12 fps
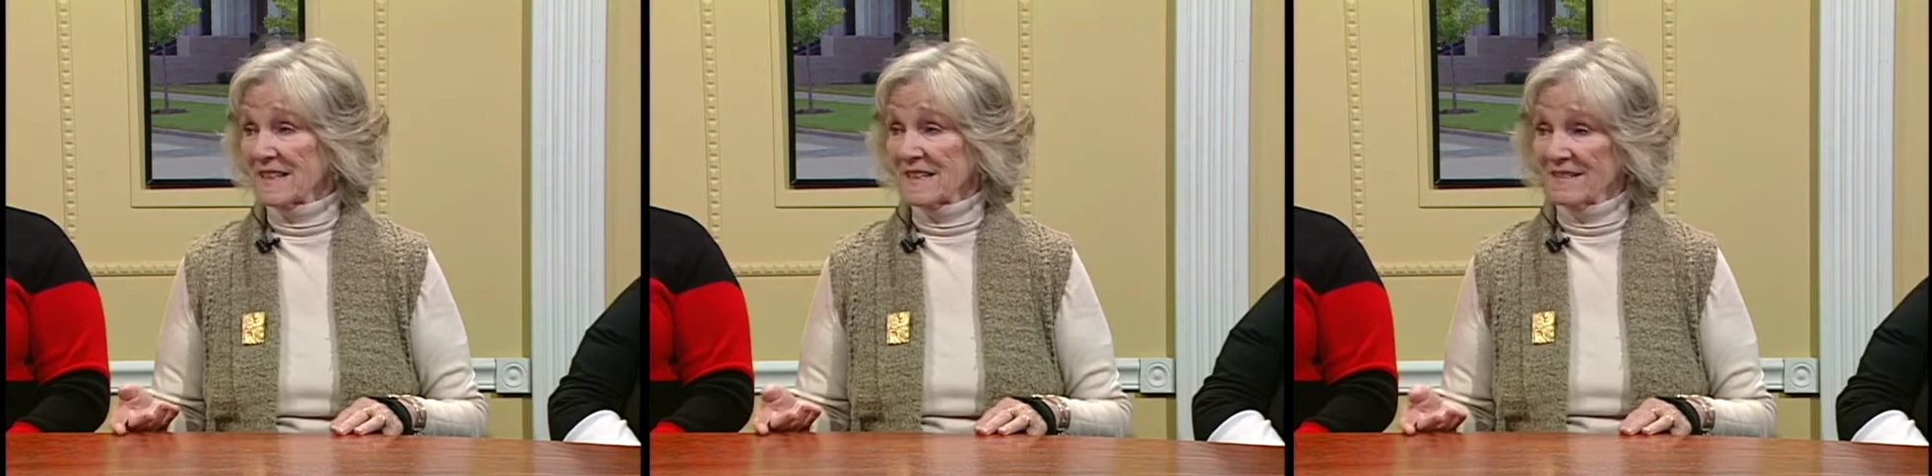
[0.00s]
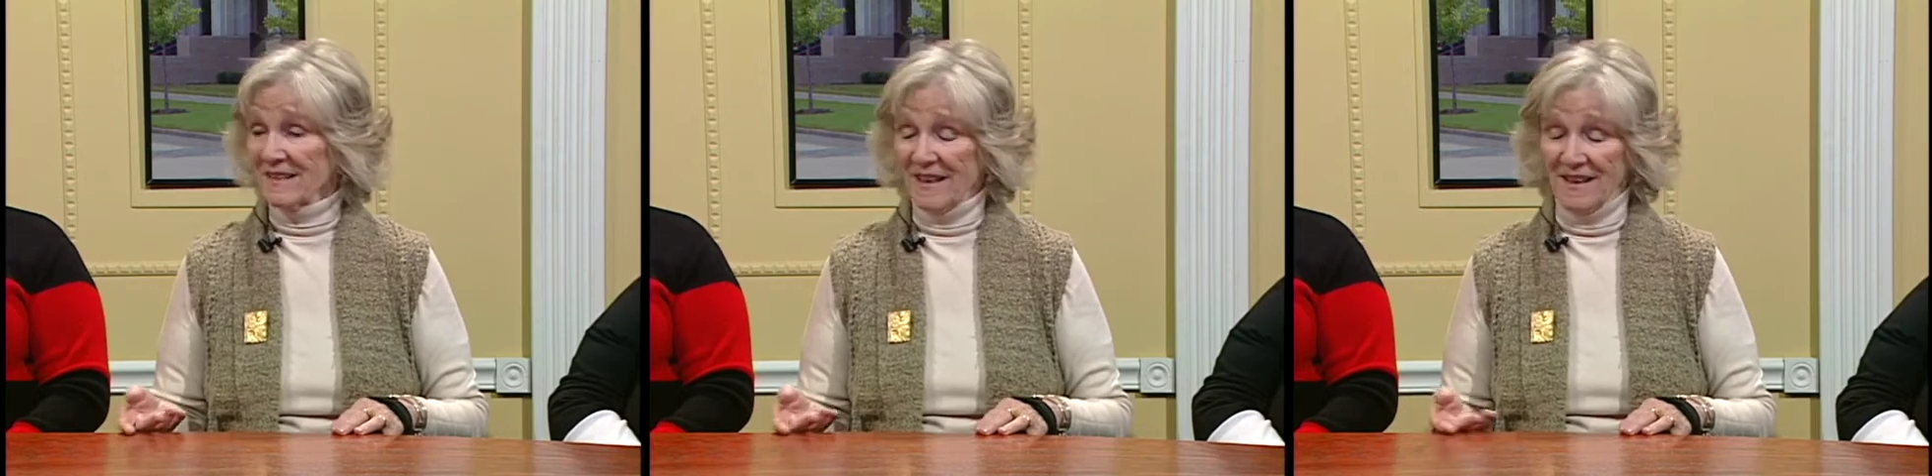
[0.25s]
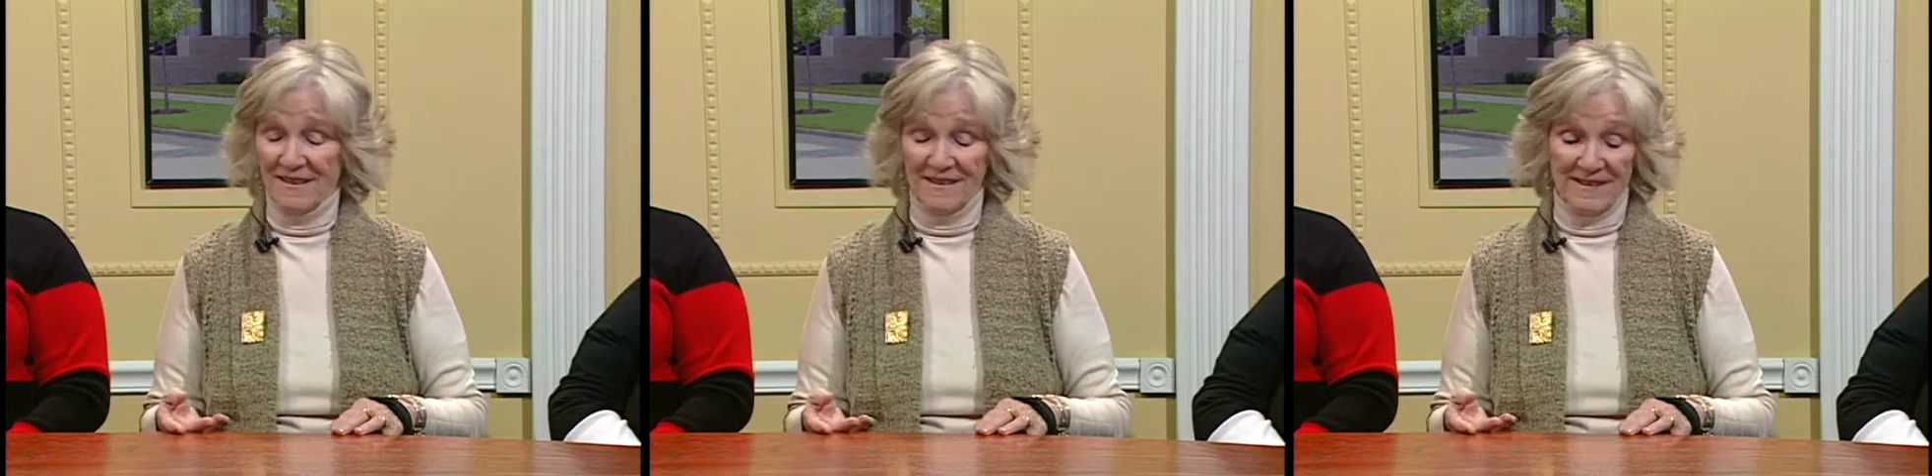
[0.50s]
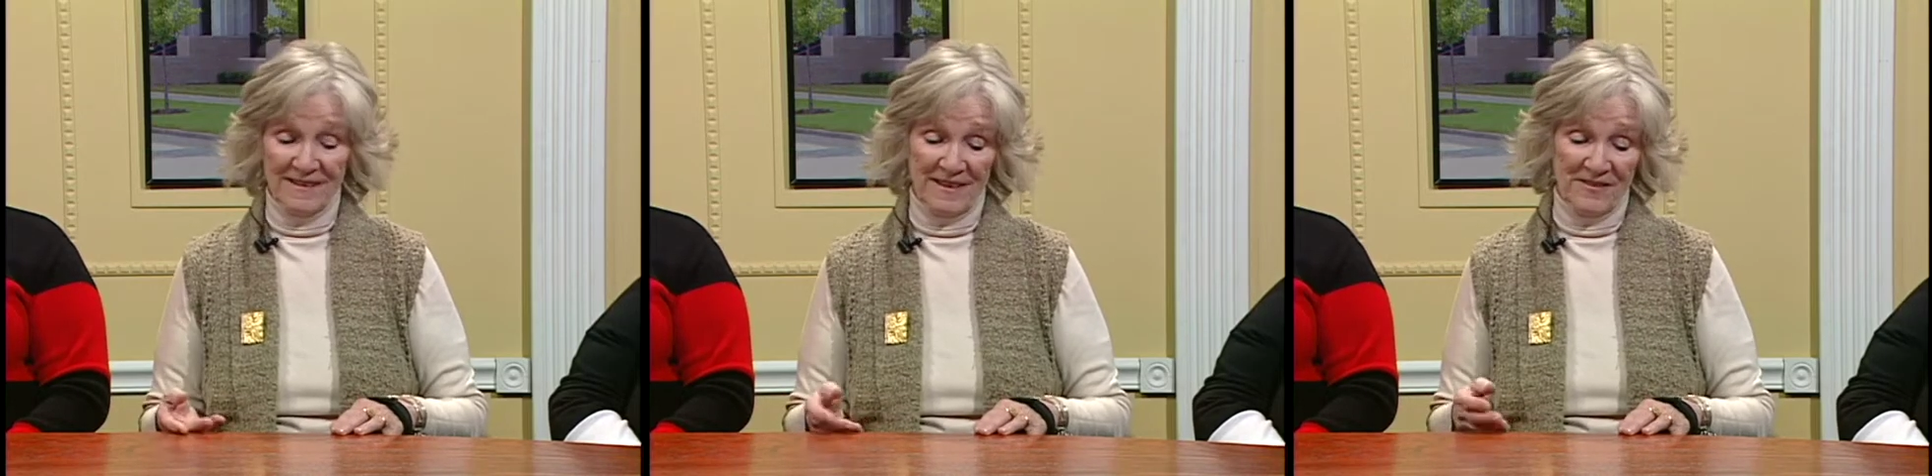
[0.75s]

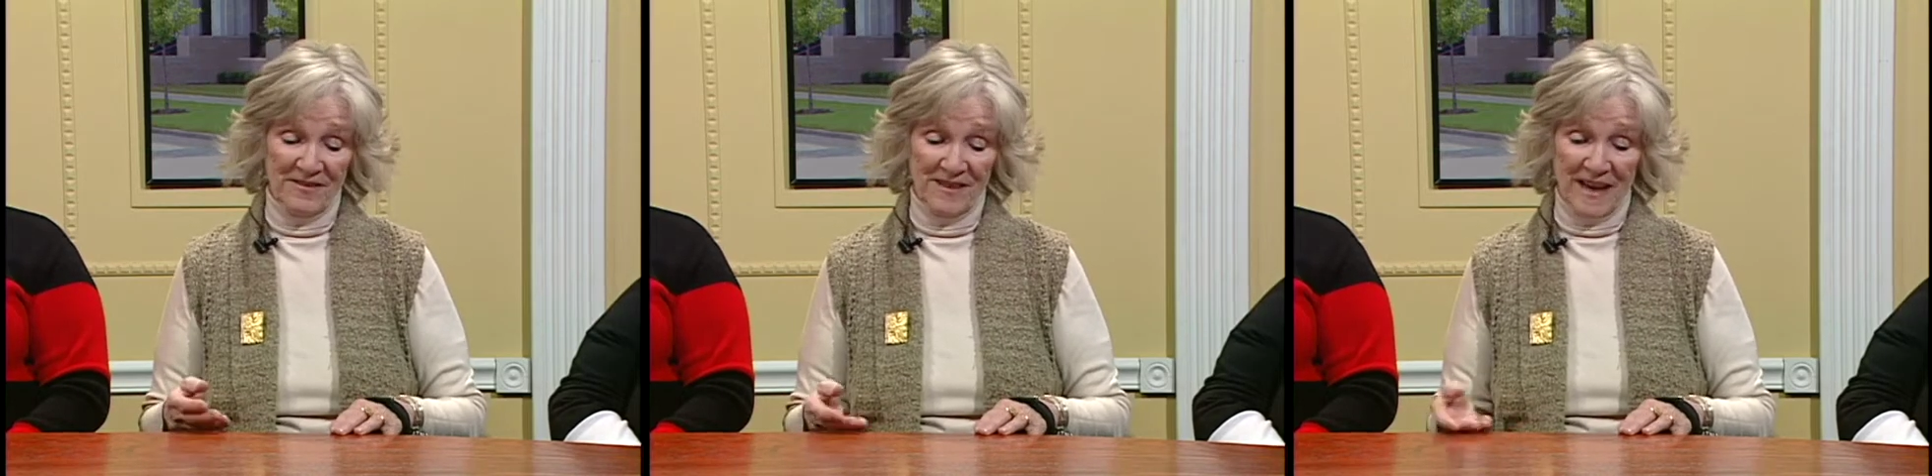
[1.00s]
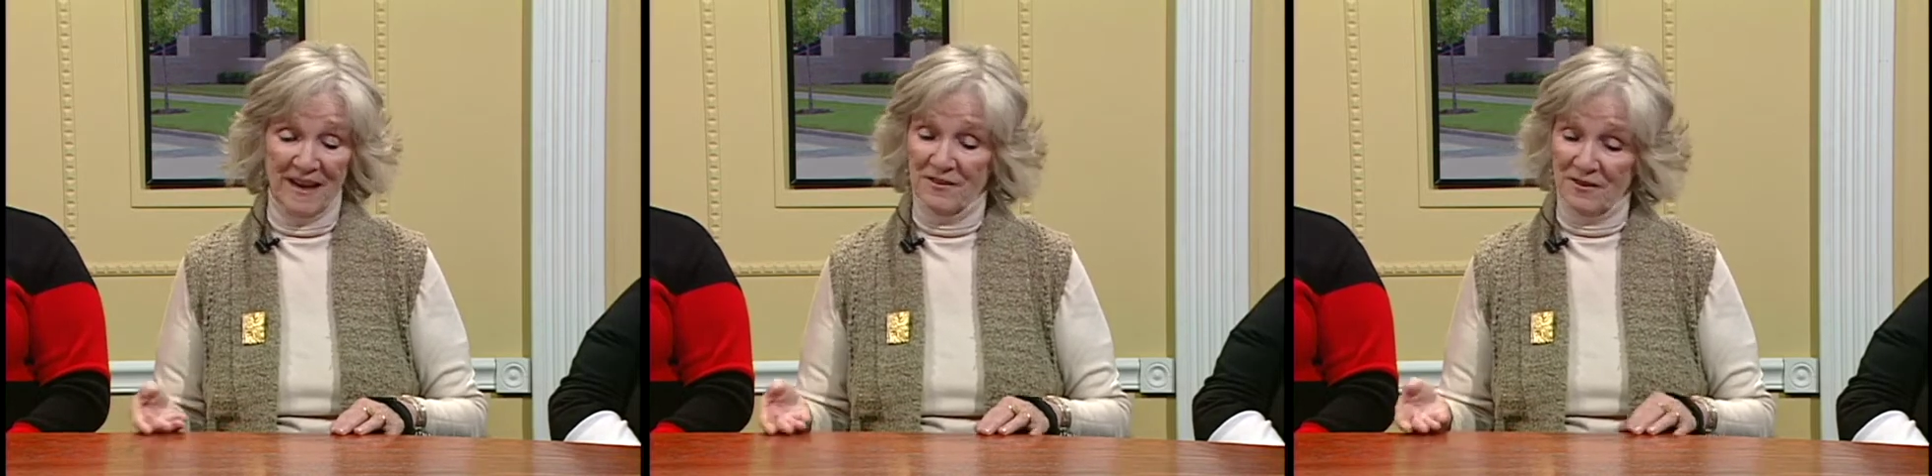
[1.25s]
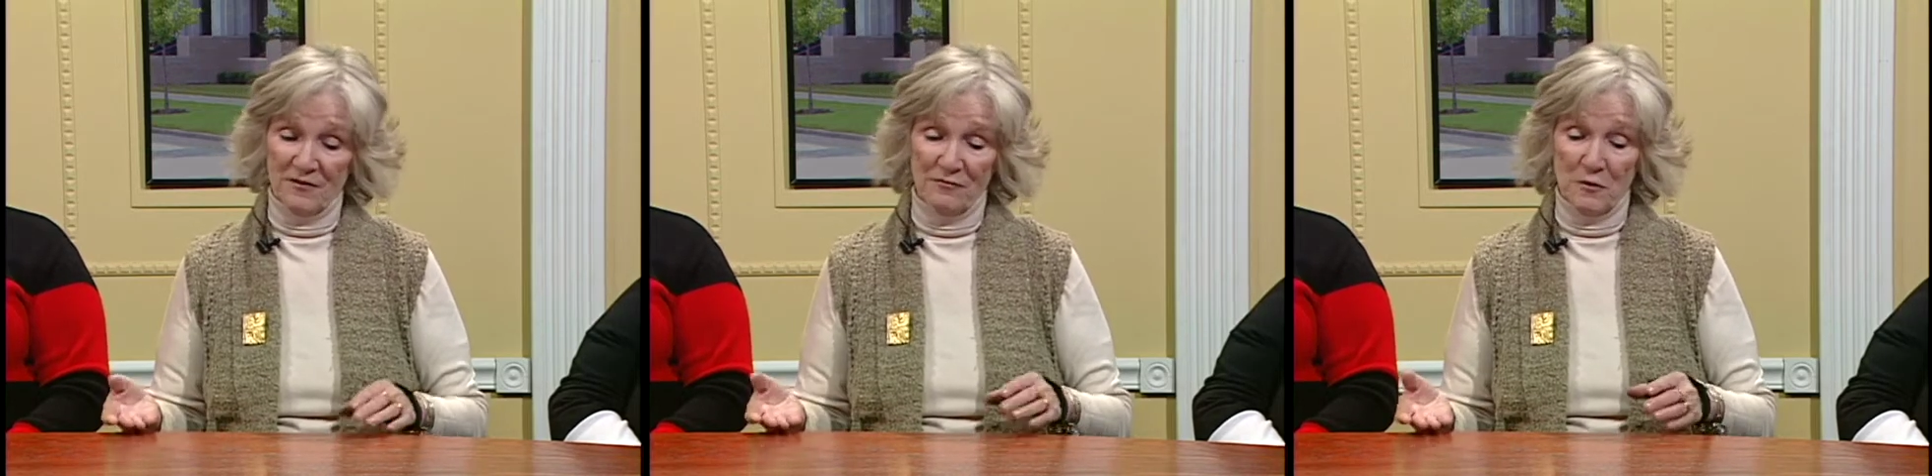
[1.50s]
in that